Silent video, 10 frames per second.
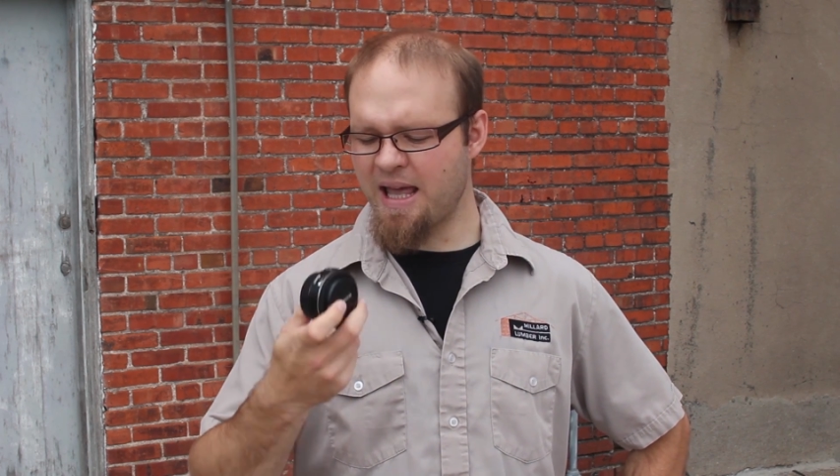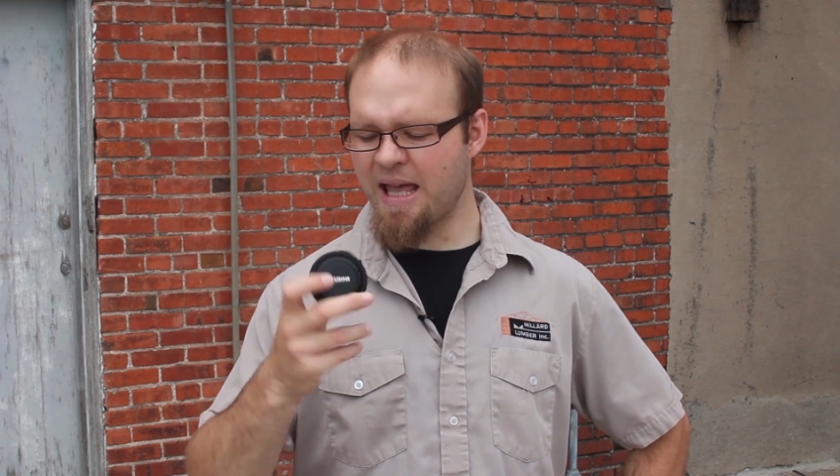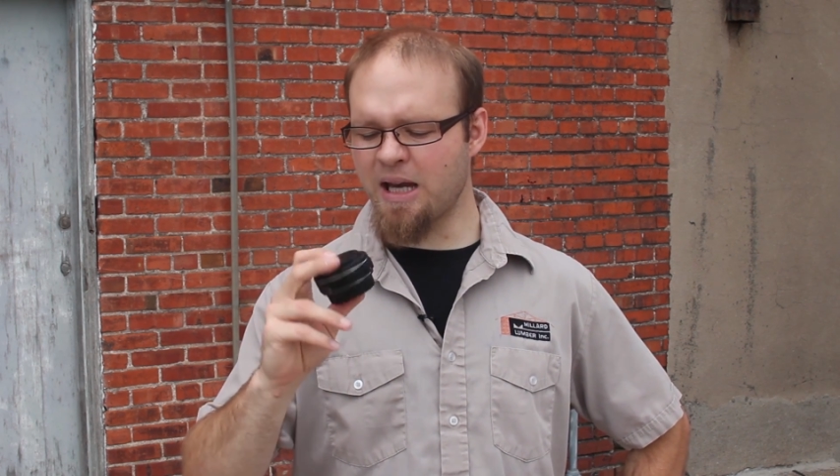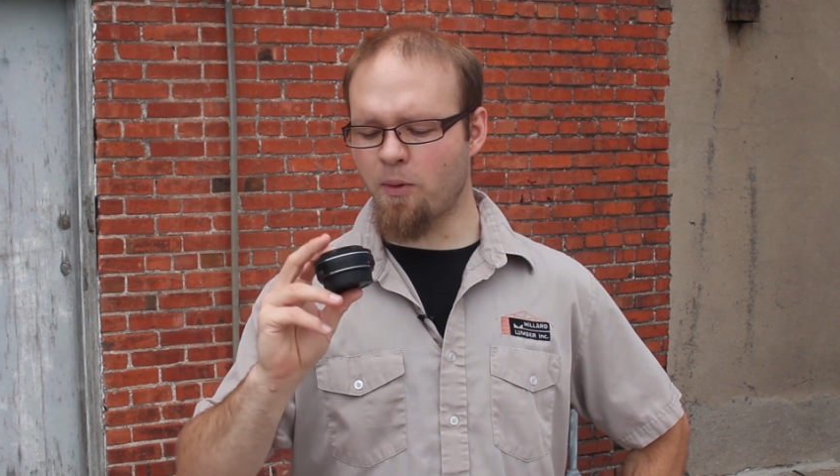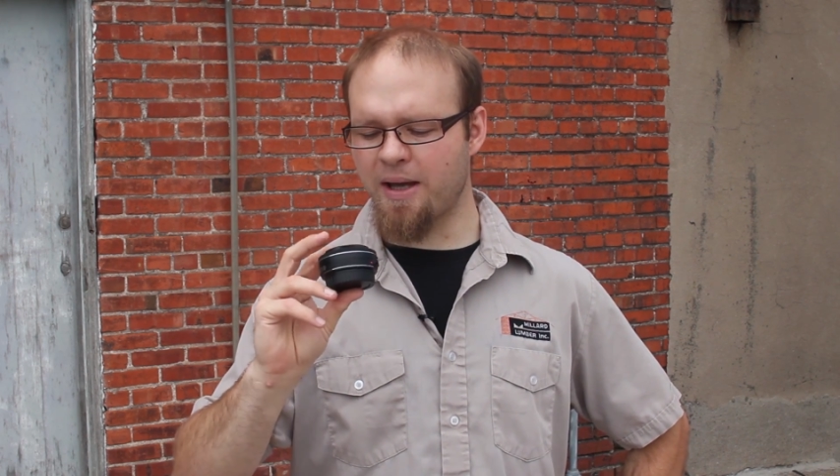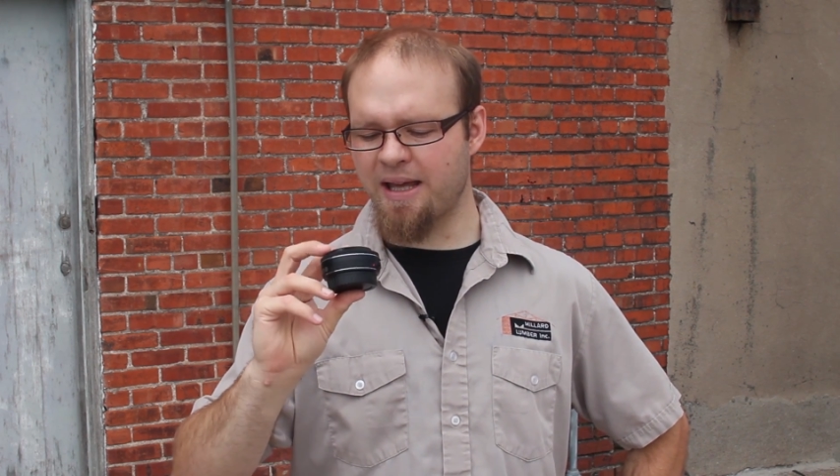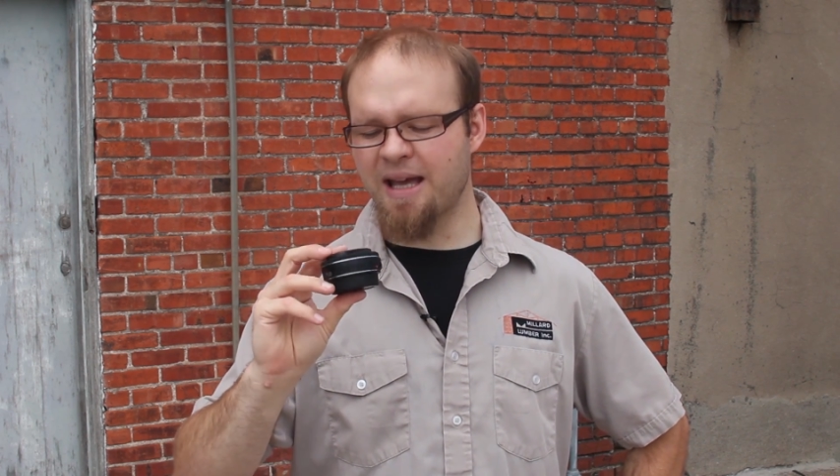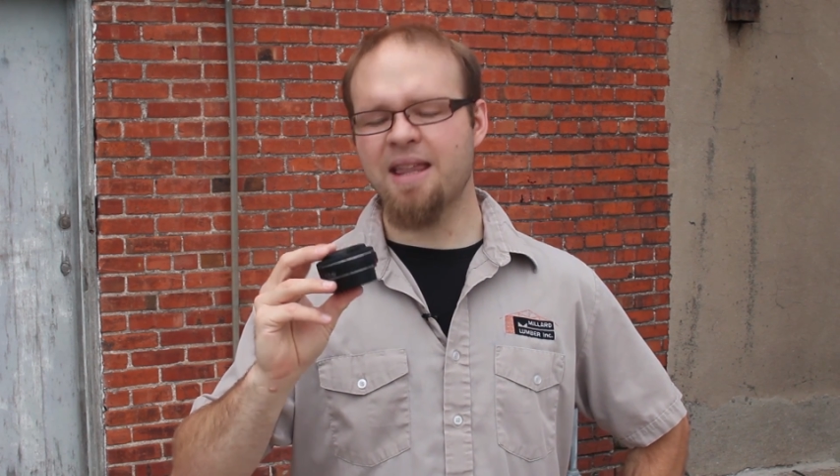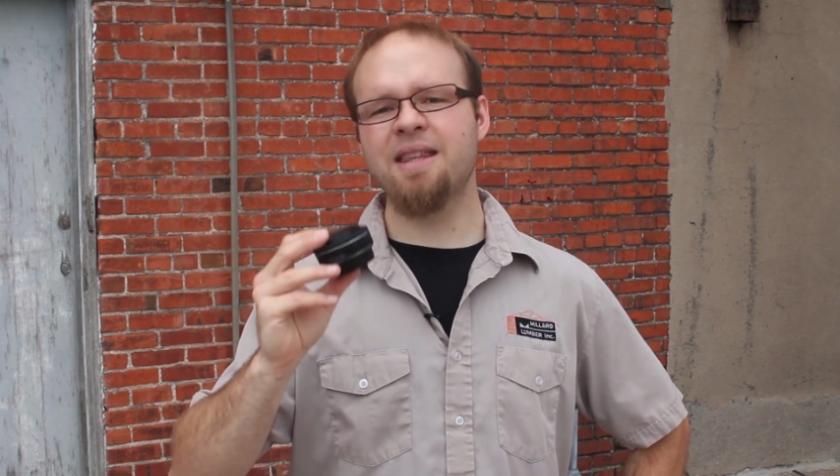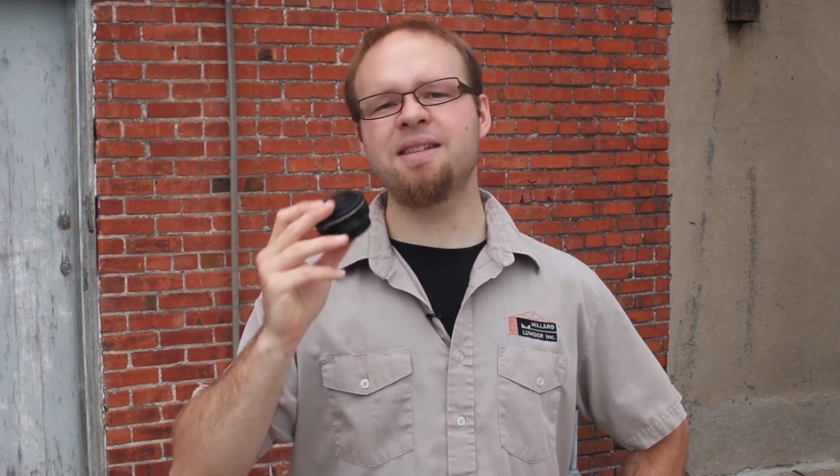Anyway,
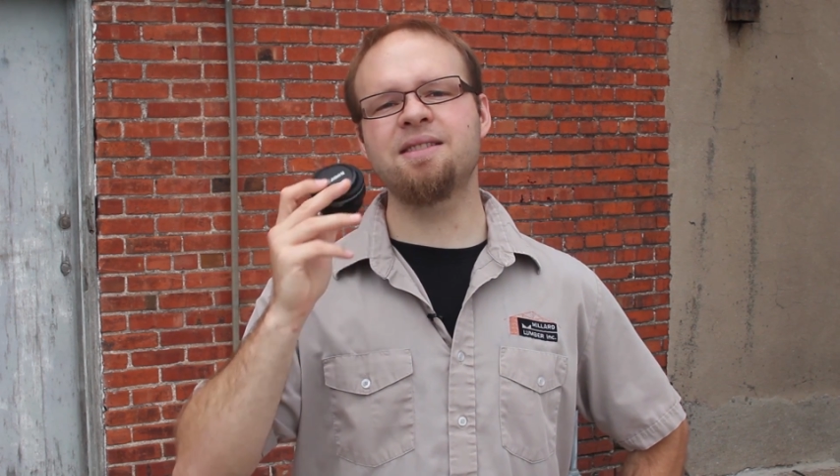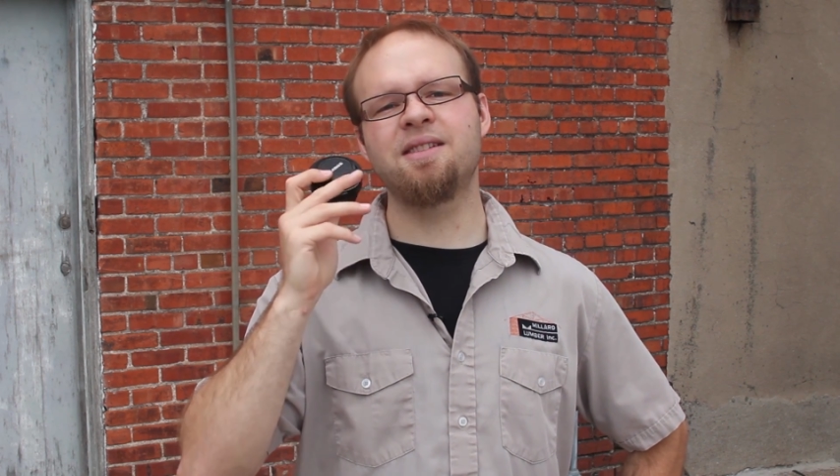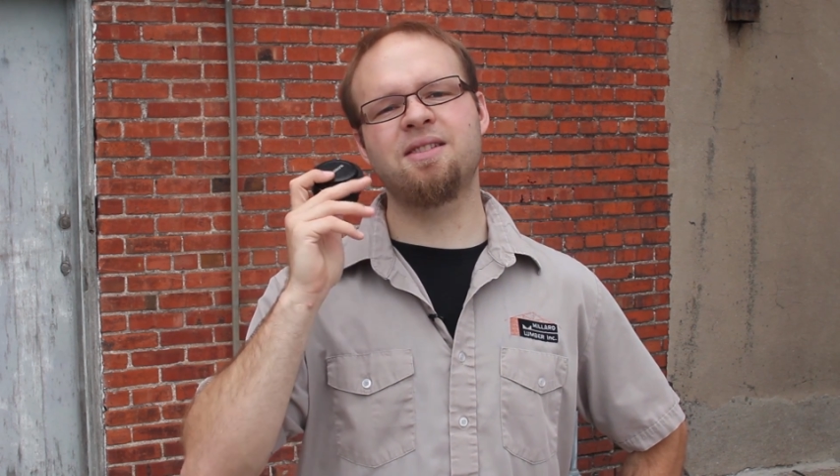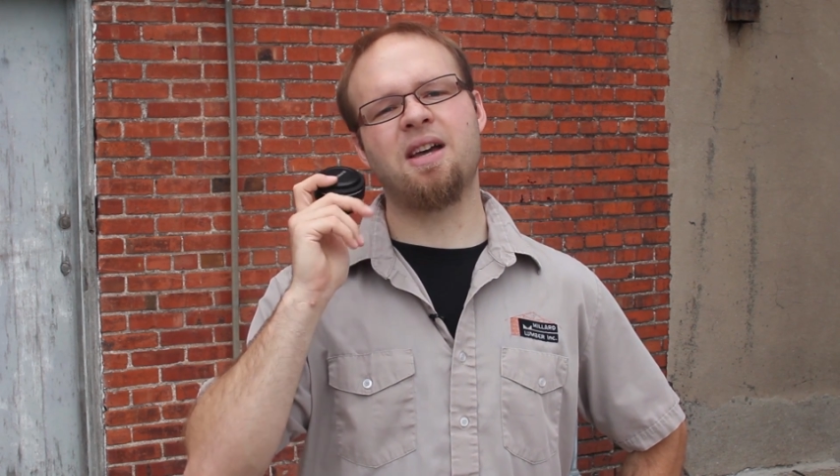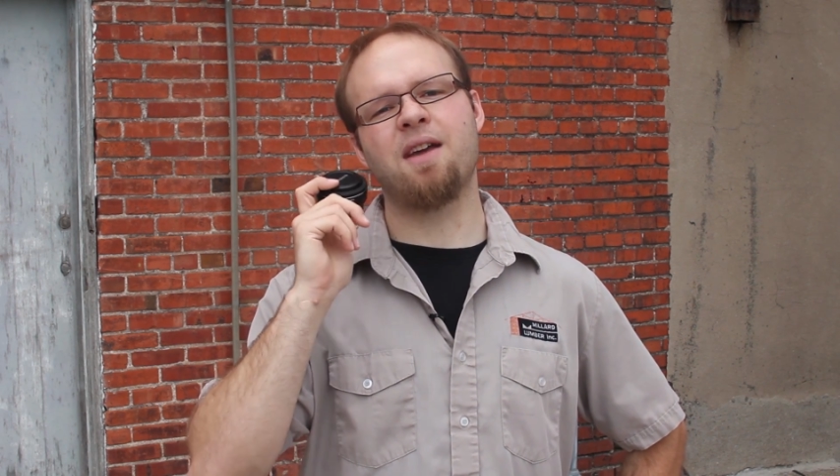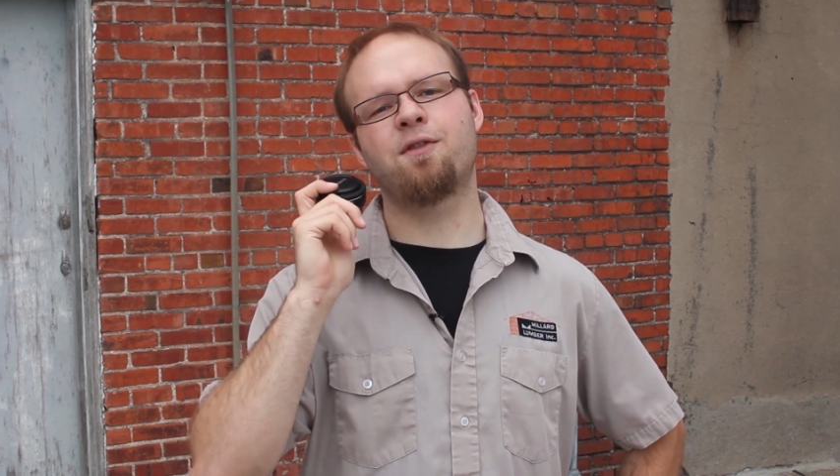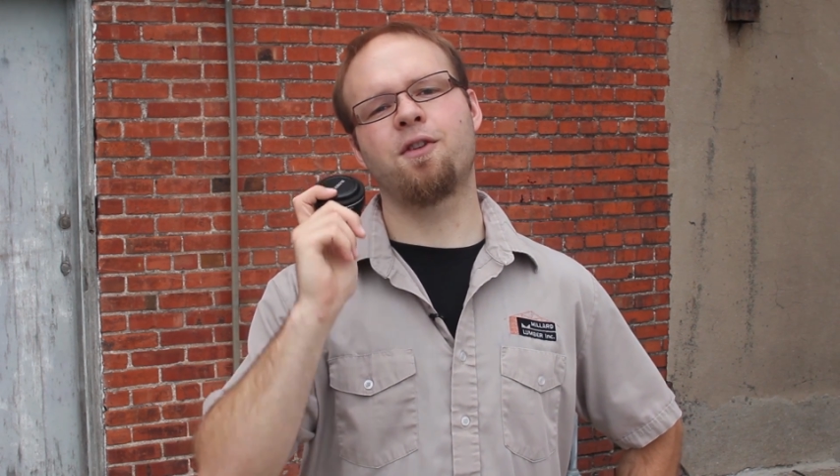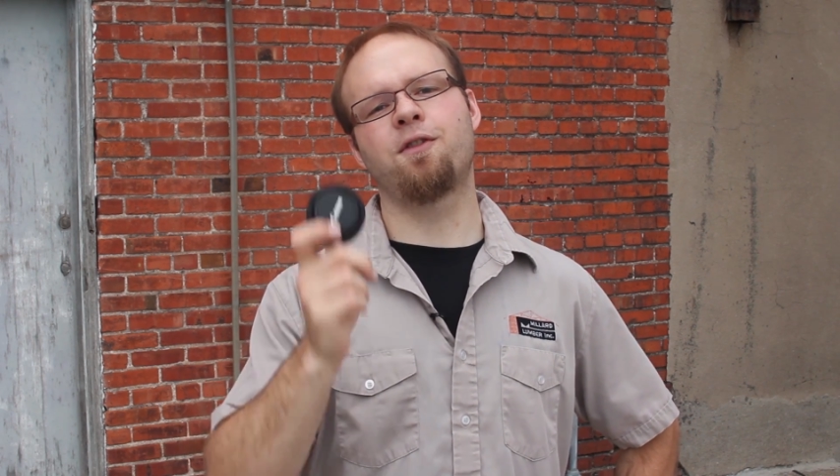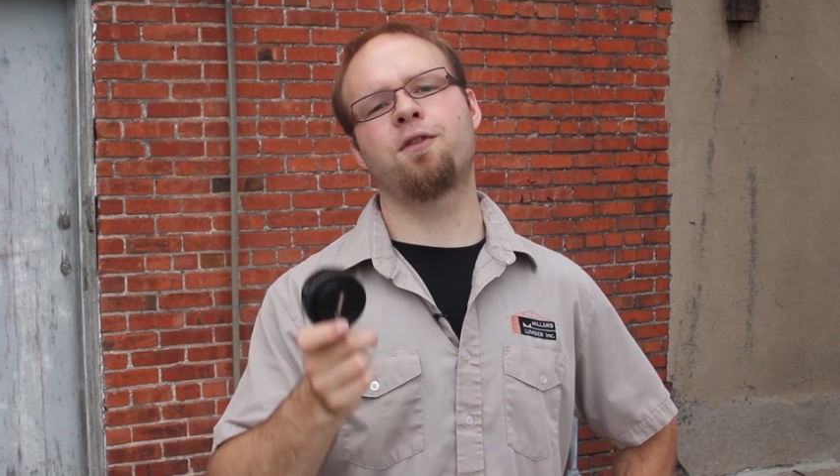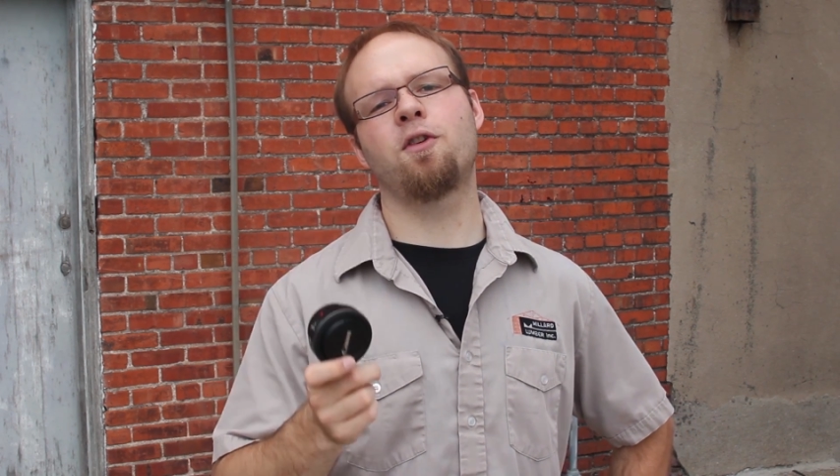this is designed for
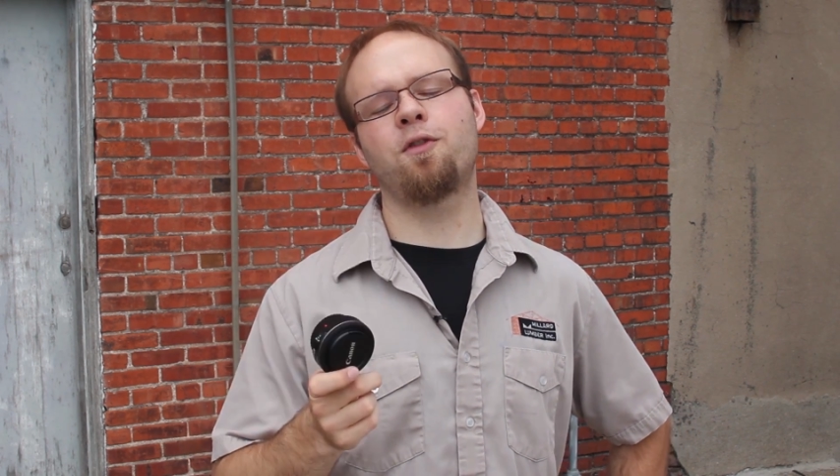full